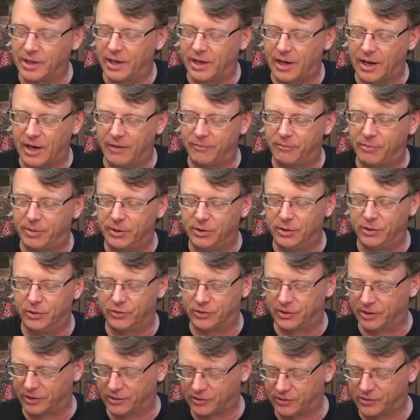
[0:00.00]
that I've been
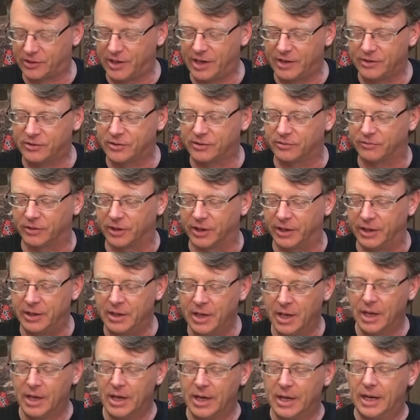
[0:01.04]
using extensively.